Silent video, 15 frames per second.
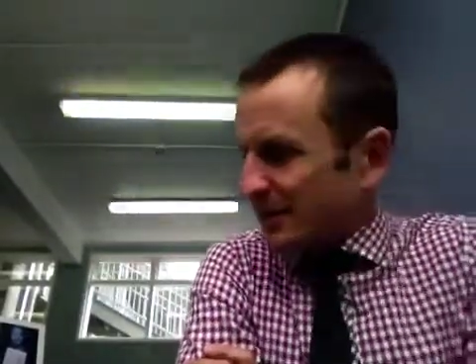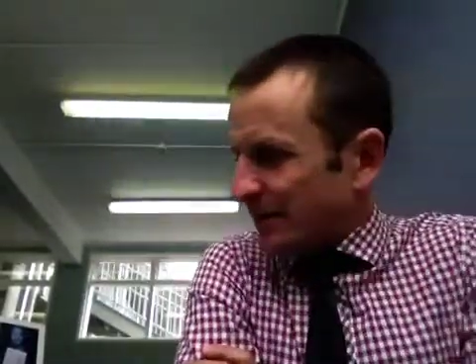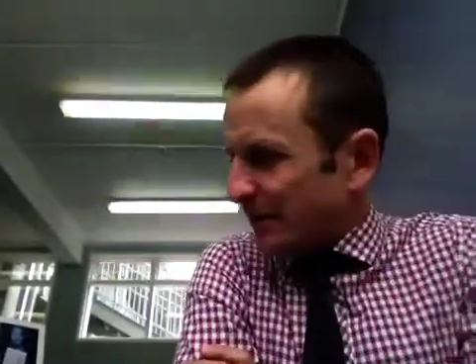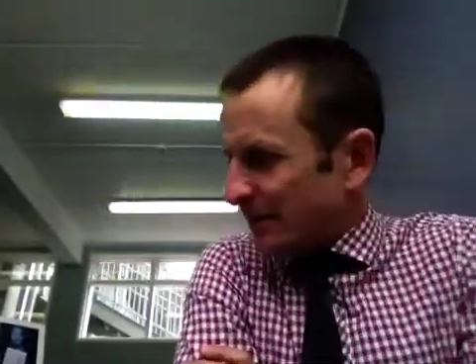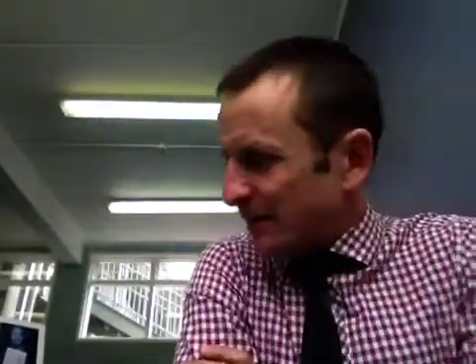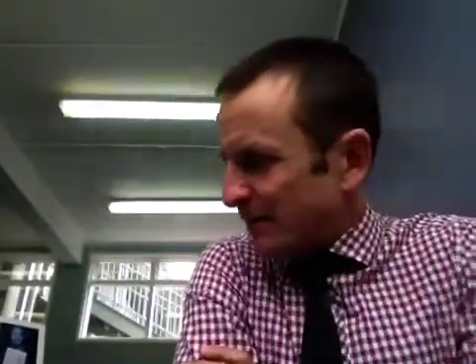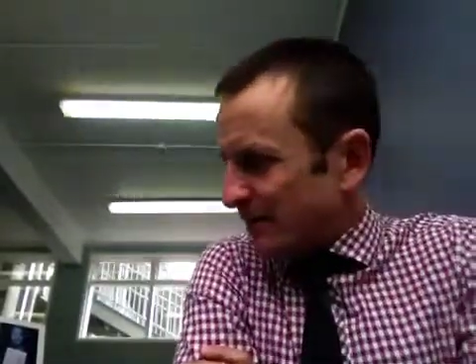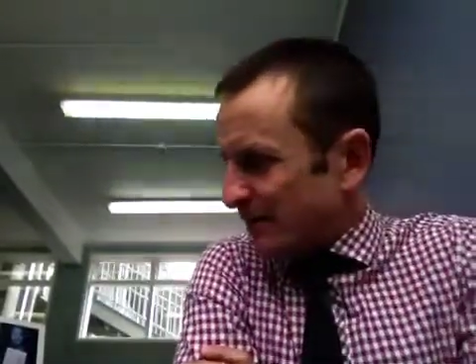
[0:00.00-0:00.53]

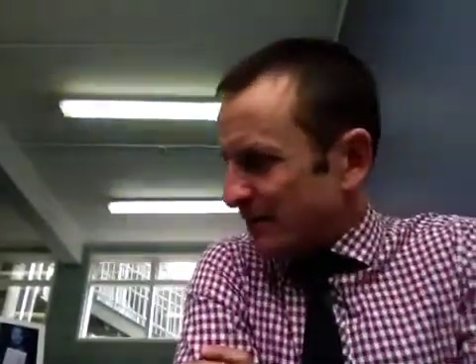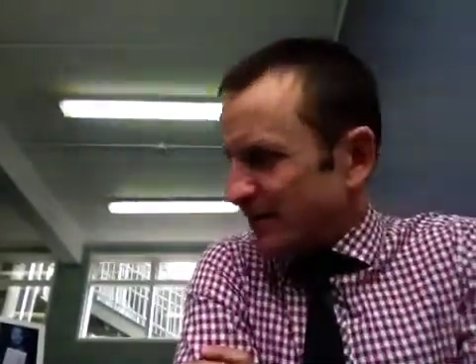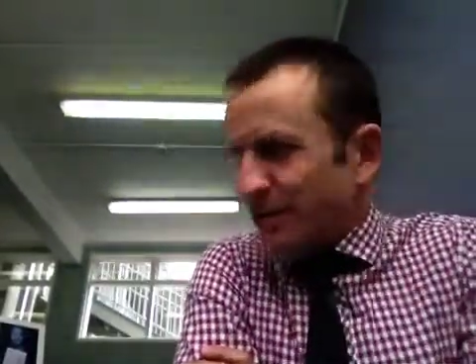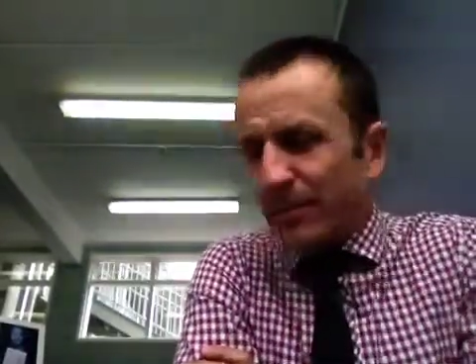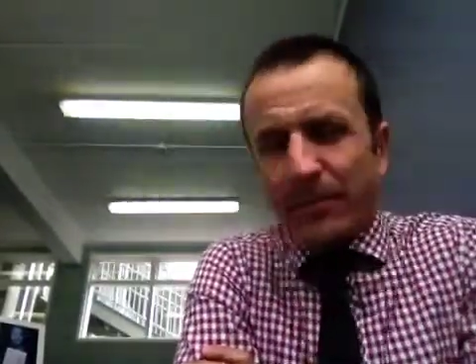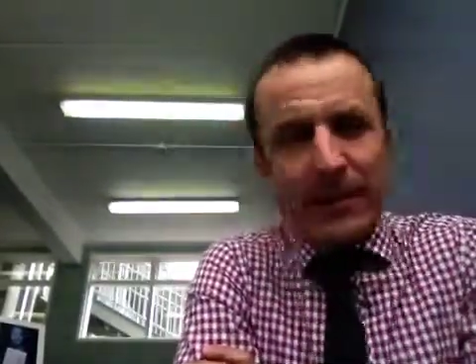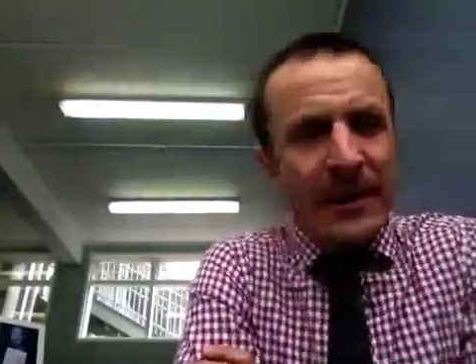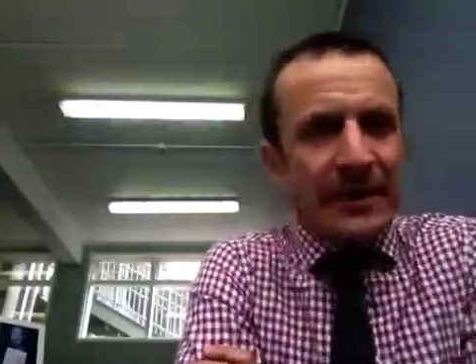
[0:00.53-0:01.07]

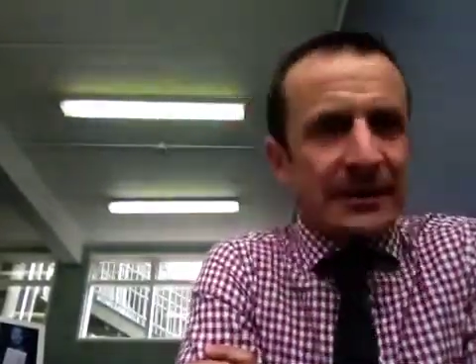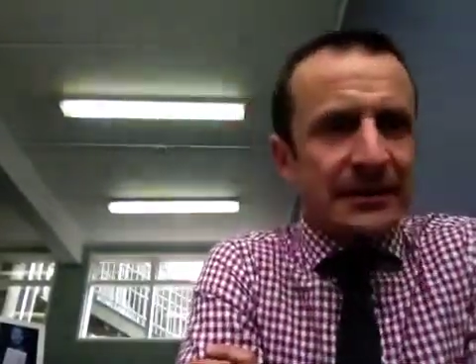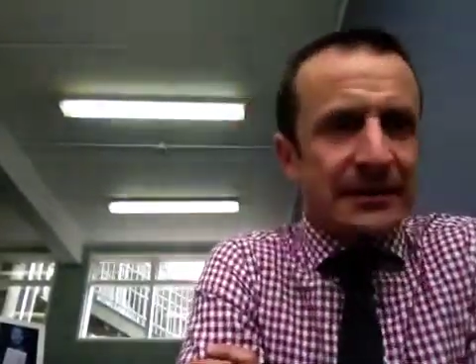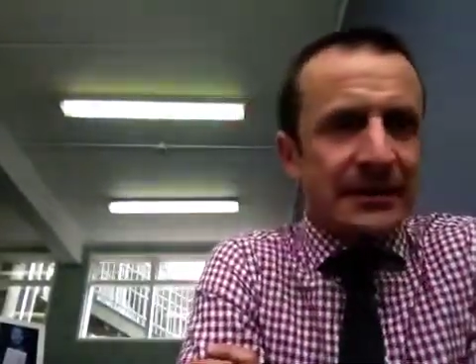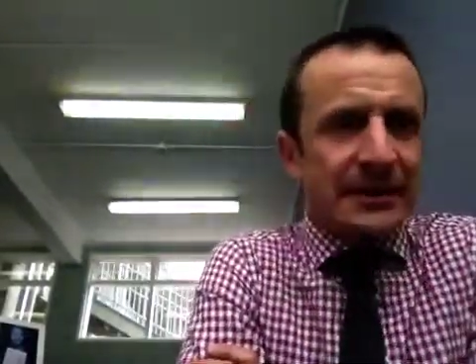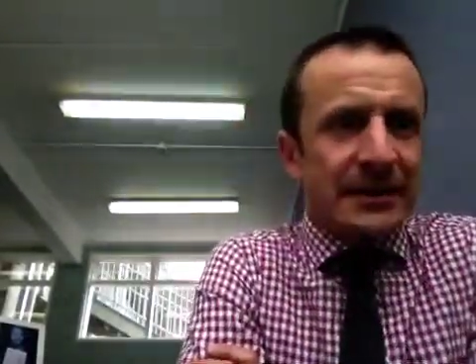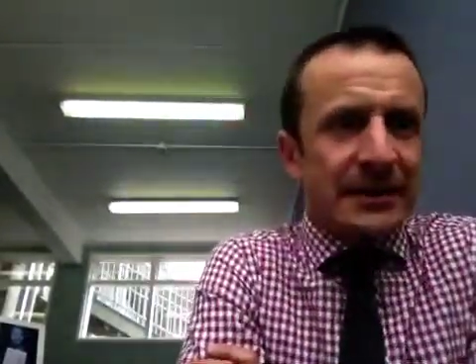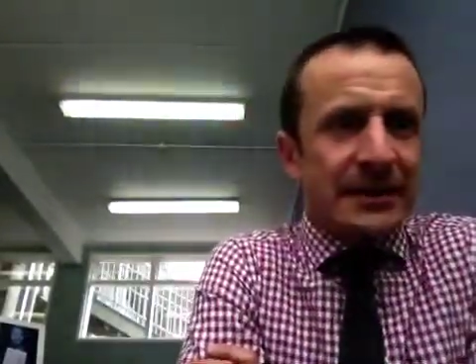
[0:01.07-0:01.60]

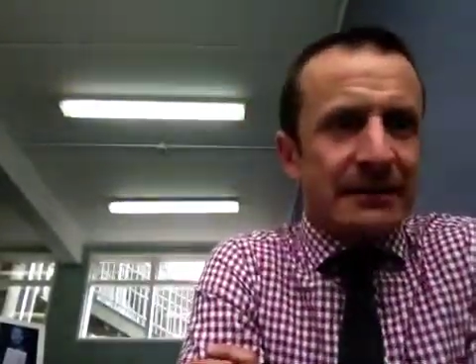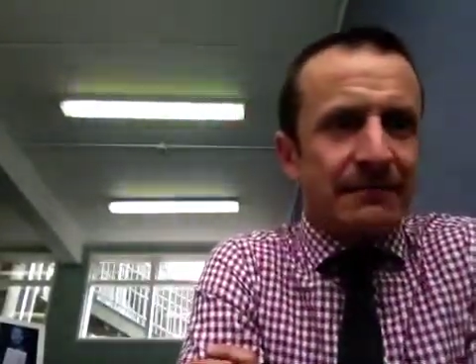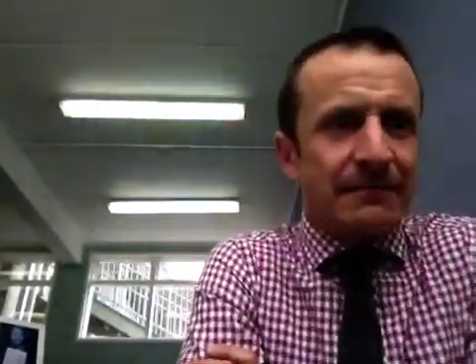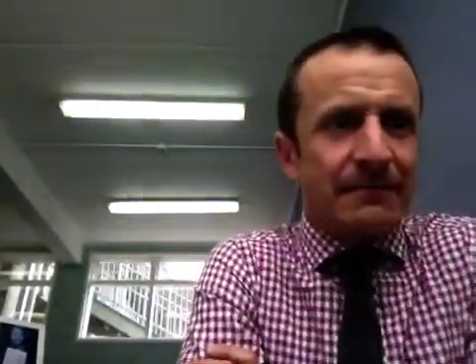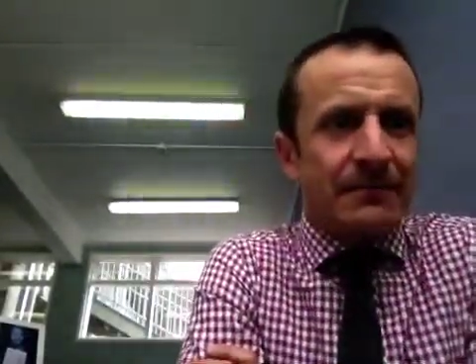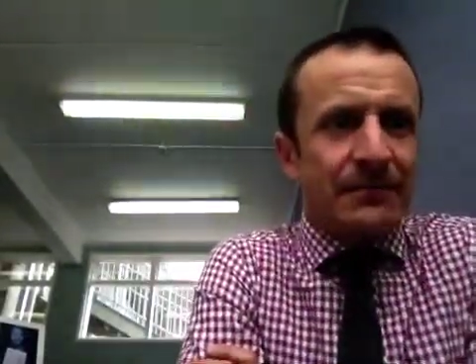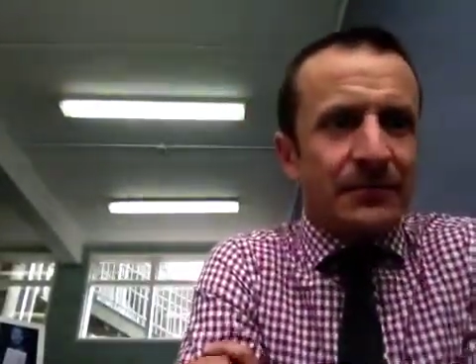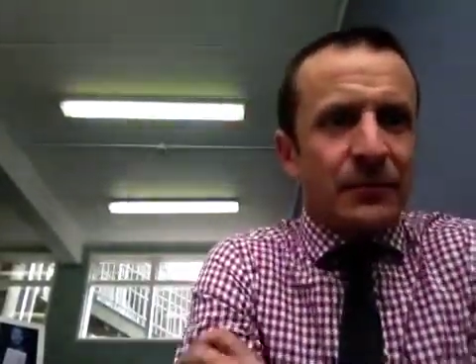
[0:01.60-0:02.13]
but
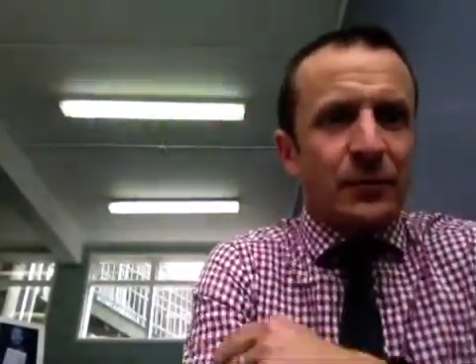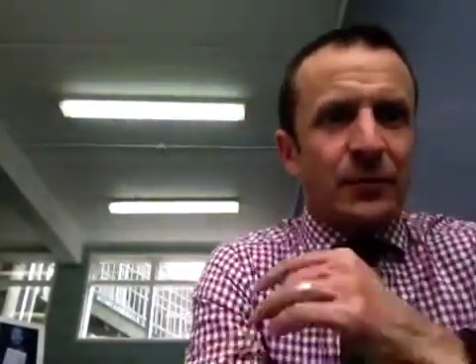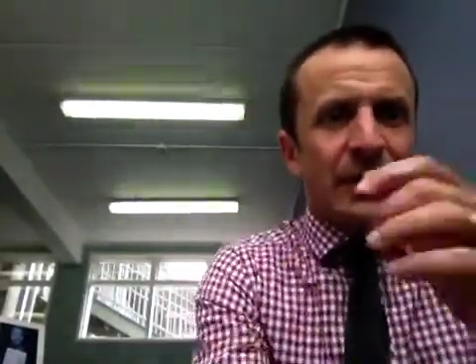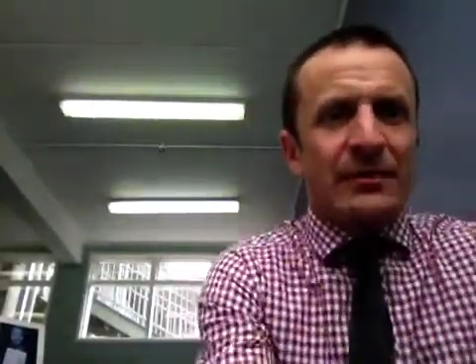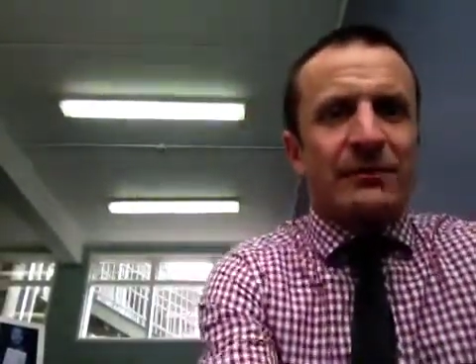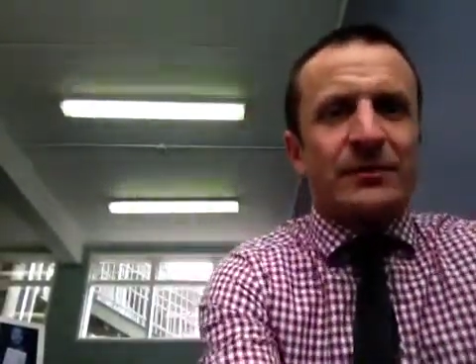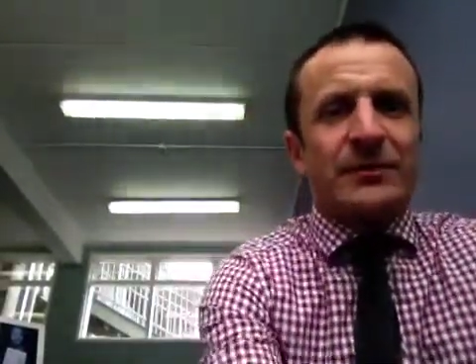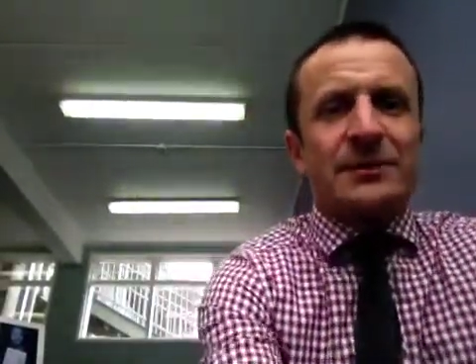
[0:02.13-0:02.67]
we
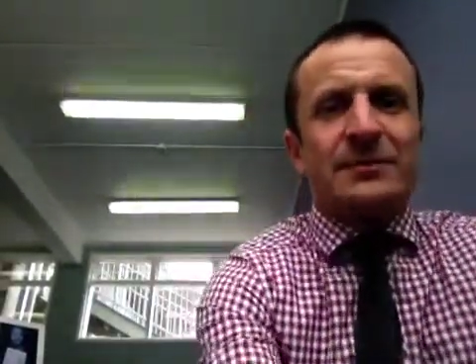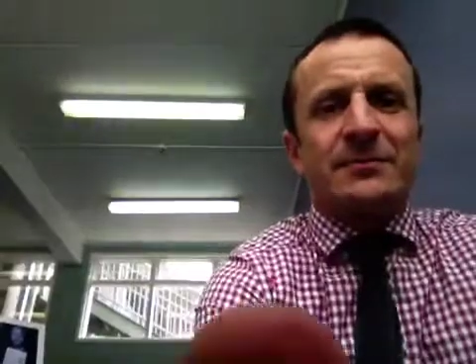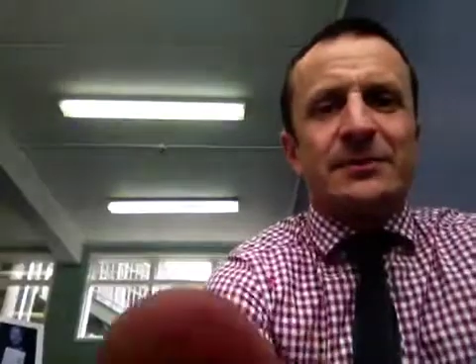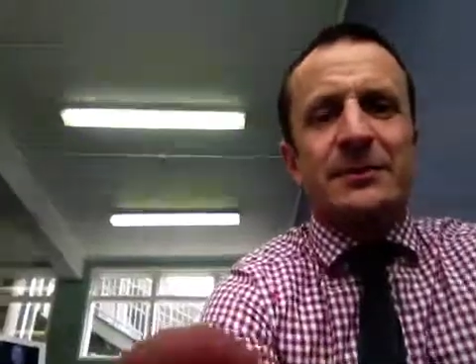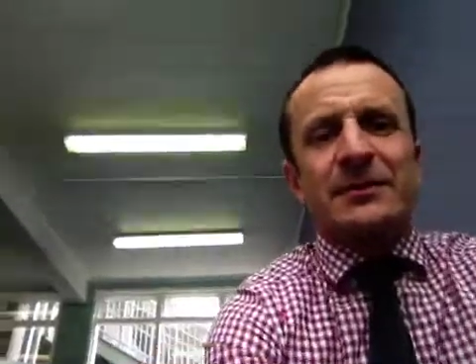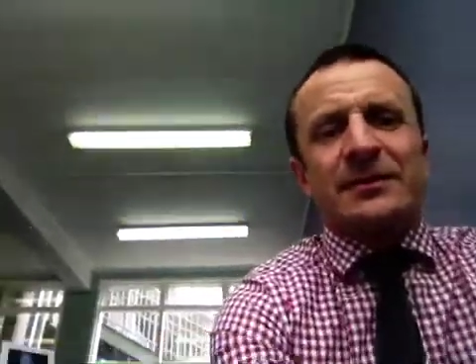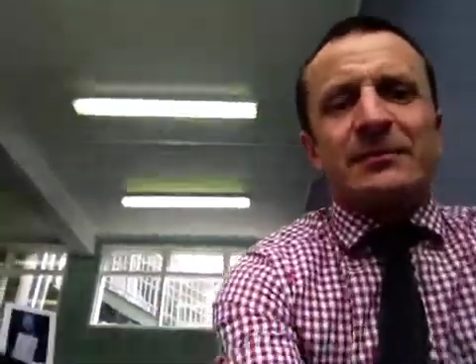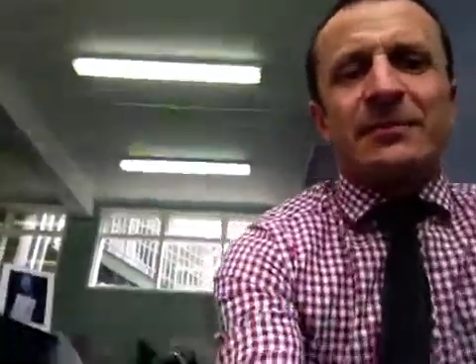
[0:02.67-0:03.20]
have Miss
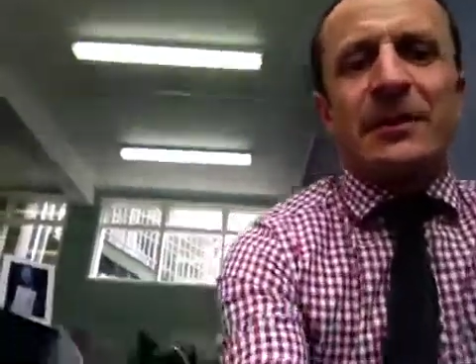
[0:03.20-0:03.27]
Simpson in the